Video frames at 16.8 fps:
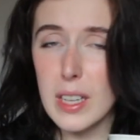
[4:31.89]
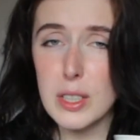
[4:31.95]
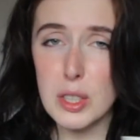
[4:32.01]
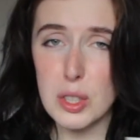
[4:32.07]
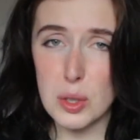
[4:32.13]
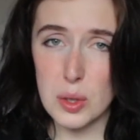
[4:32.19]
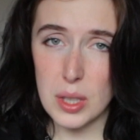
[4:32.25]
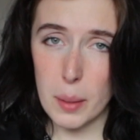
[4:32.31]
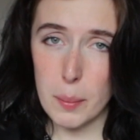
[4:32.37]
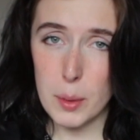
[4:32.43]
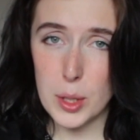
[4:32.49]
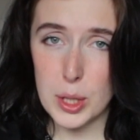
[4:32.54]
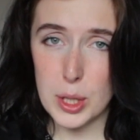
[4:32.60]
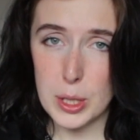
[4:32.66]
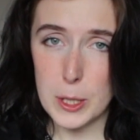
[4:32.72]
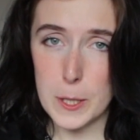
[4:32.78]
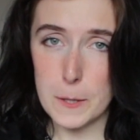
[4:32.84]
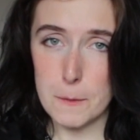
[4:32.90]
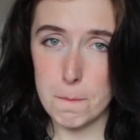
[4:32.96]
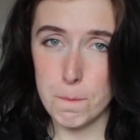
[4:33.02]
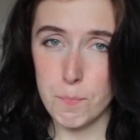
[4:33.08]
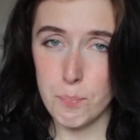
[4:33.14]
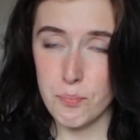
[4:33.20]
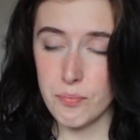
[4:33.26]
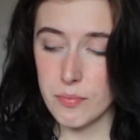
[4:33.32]
So number two,
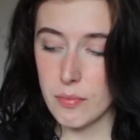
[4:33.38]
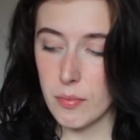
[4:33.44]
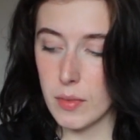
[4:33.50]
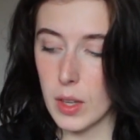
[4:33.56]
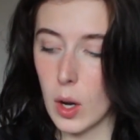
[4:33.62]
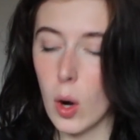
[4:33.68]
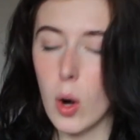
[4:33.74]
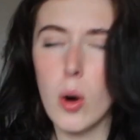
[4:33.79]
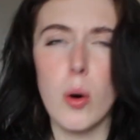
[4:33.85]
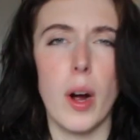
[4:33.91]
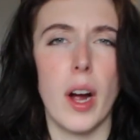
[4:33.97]
oh,